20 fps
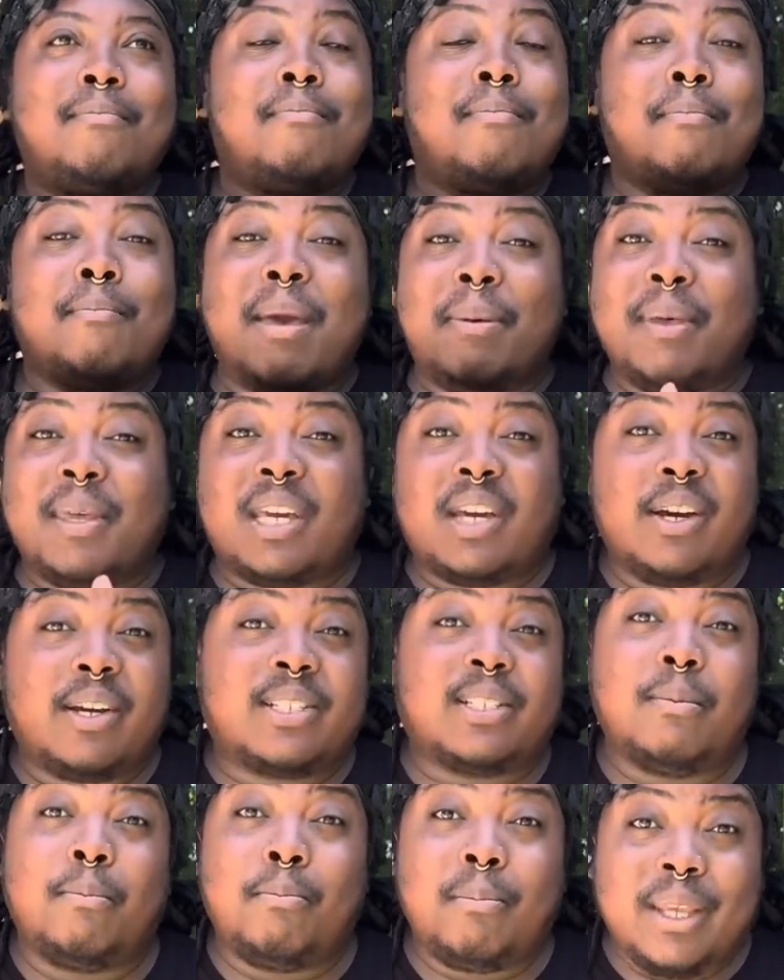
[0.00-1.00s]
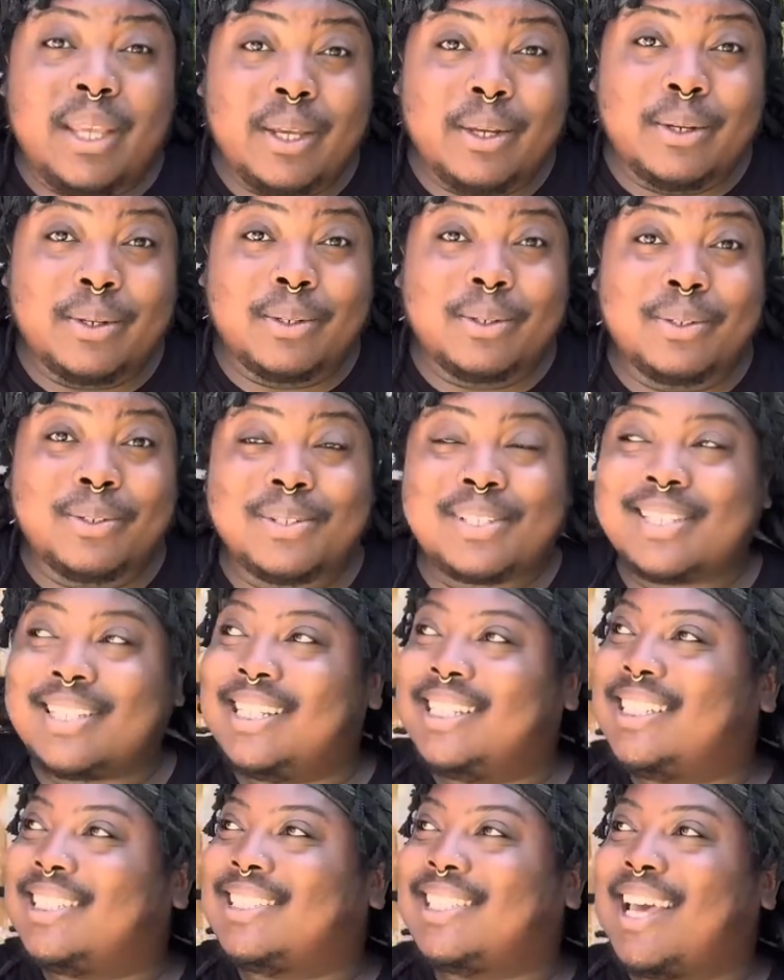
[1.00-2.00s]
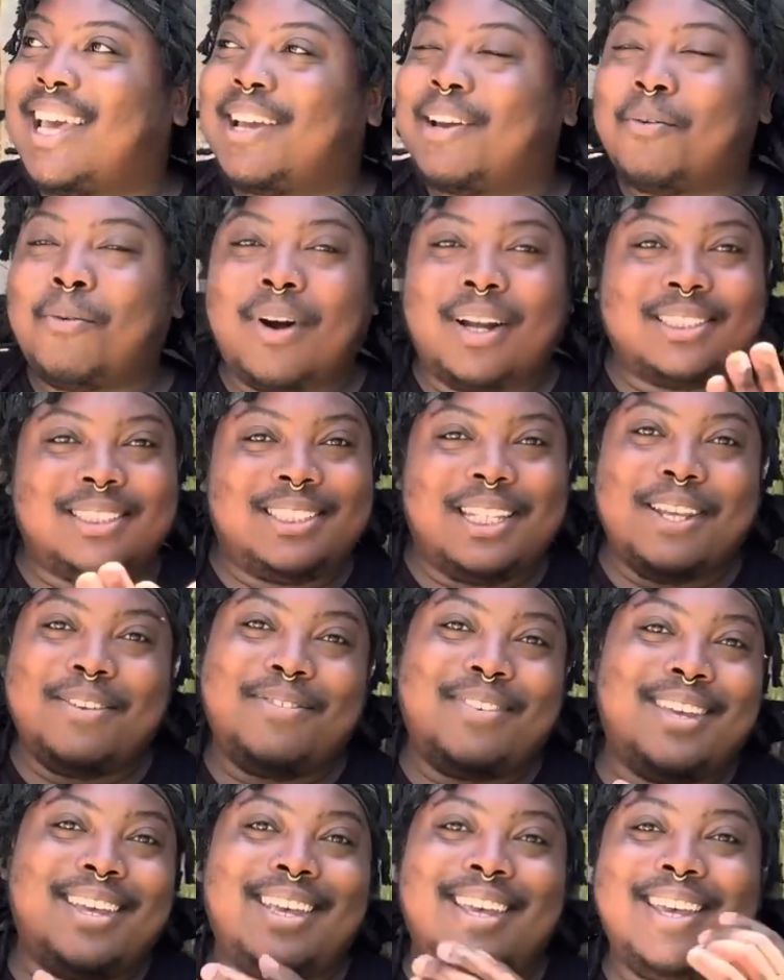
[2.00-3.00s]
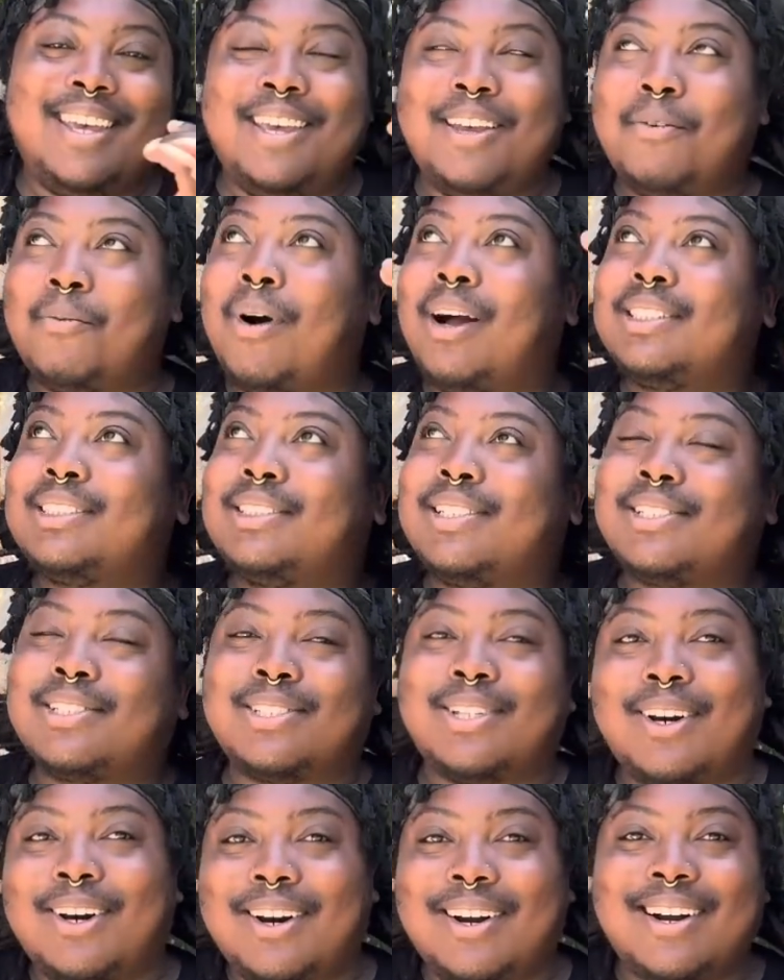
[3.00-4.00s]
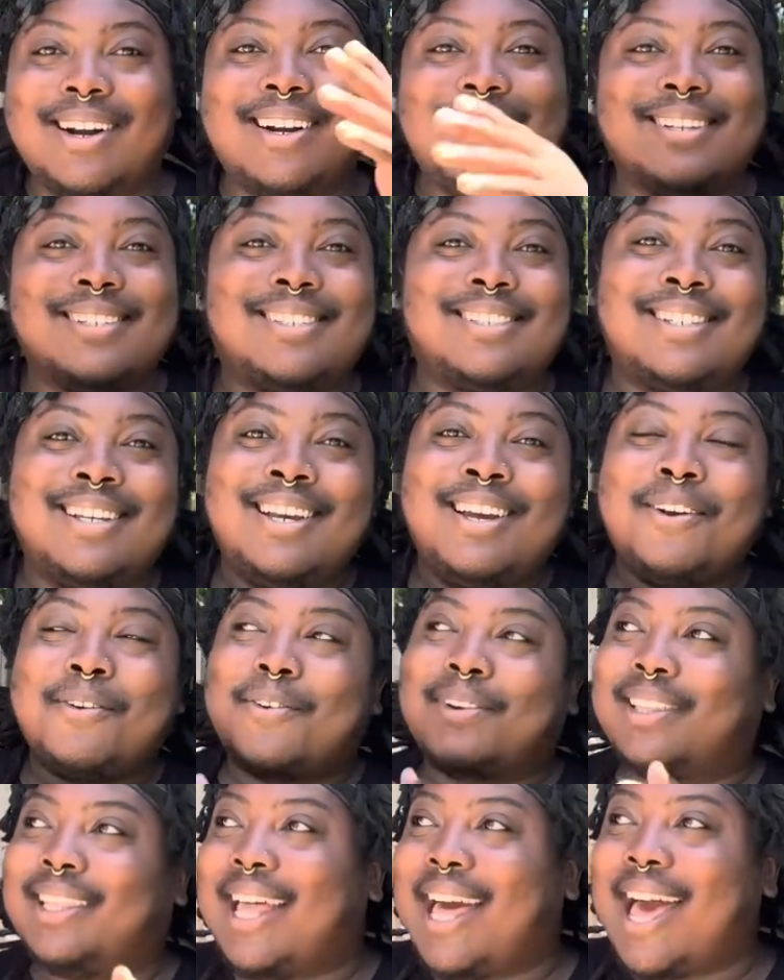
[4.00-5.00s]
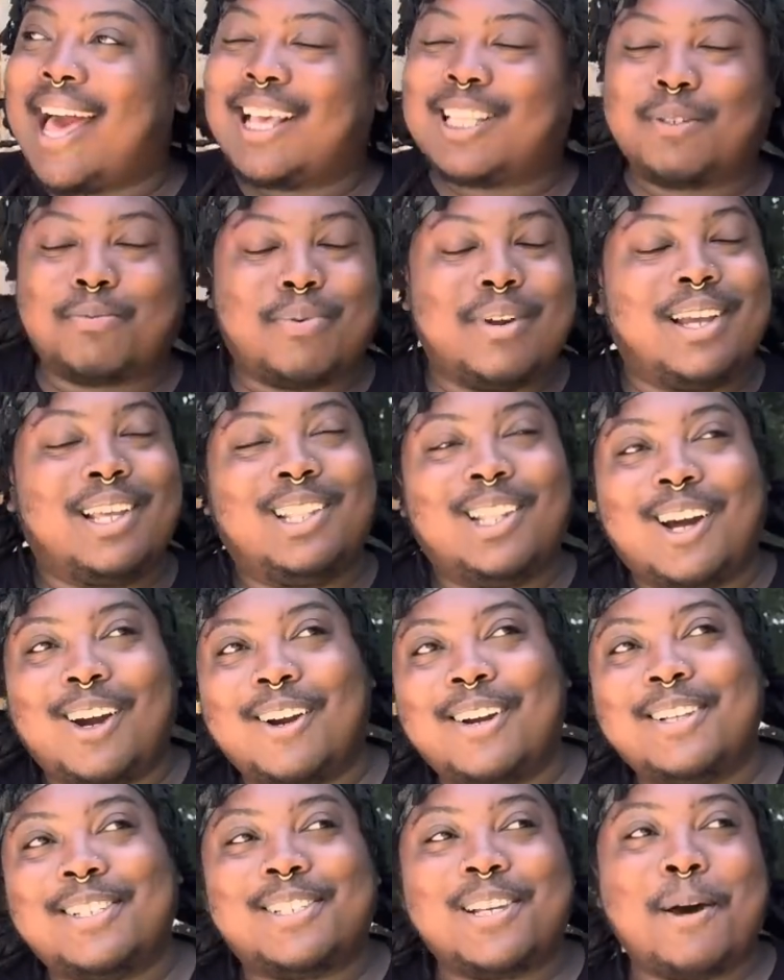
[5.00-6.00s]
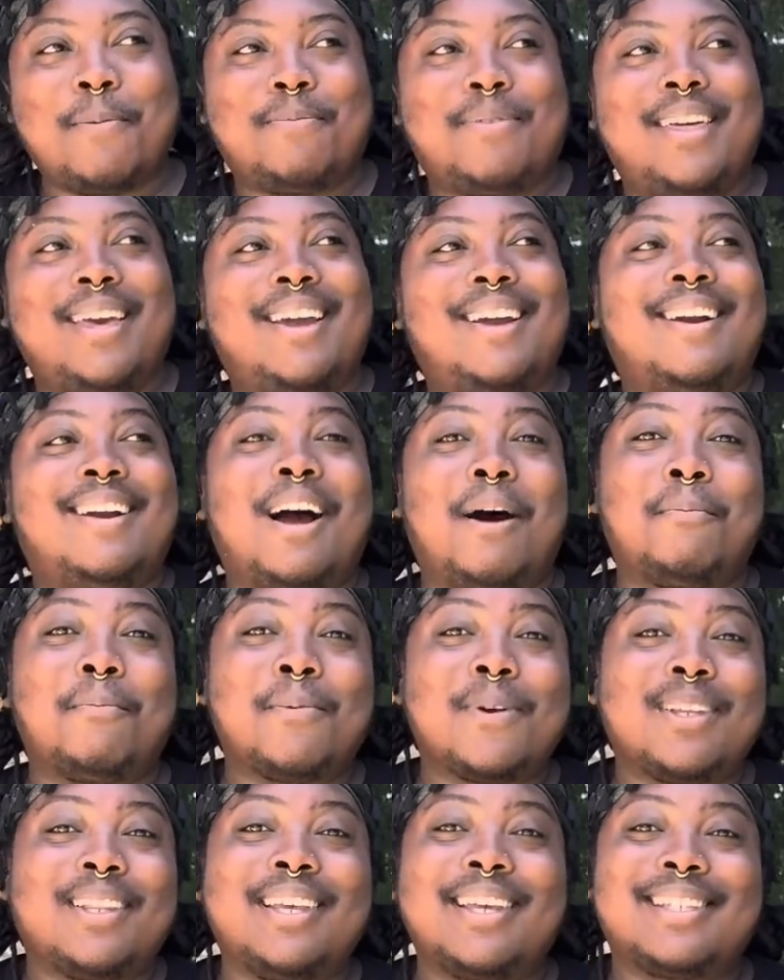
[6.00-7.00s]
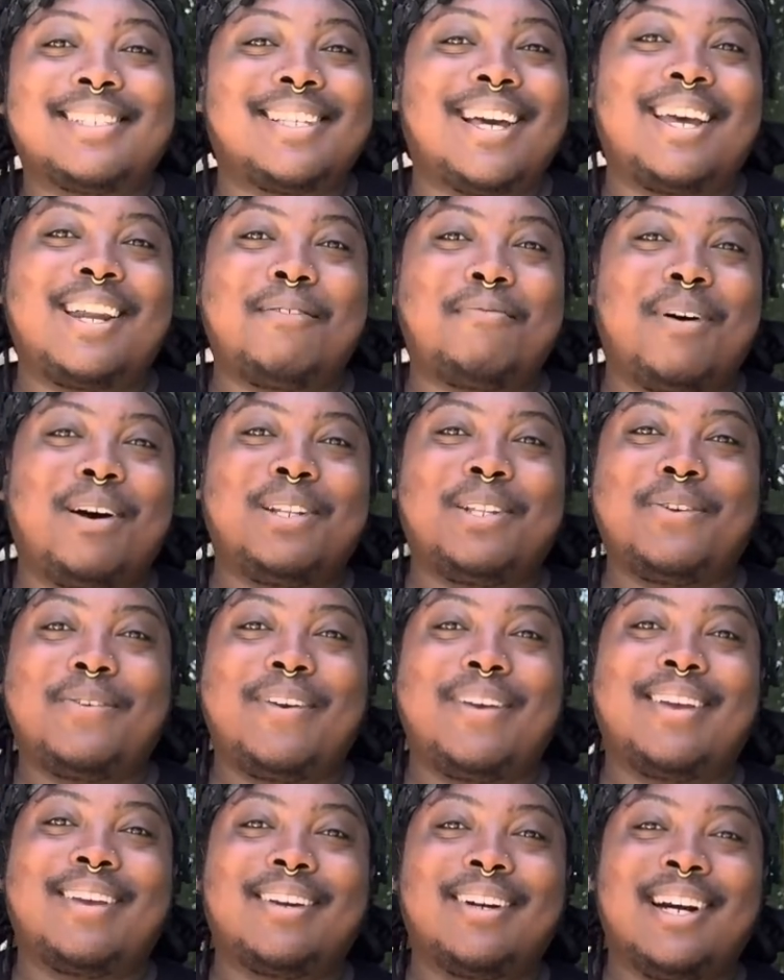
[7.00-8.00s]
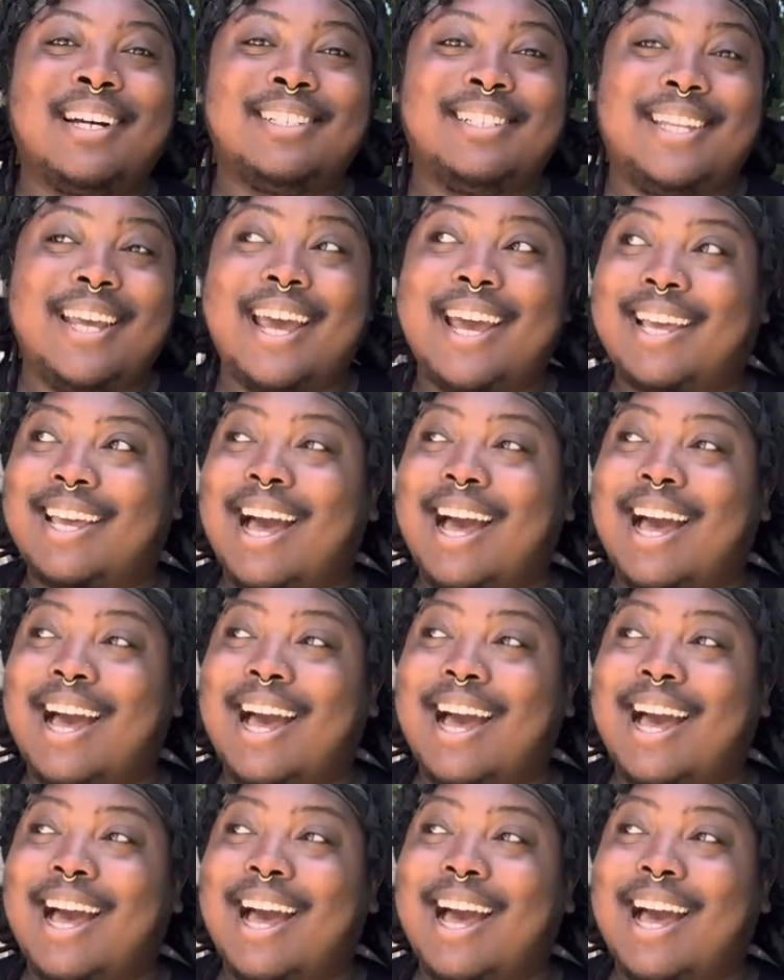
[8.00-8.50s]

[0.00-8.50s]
maybe cook some meals and just like watch TV, watch the stars, relax, bring Lars up there. I'm really excited about doing a deck.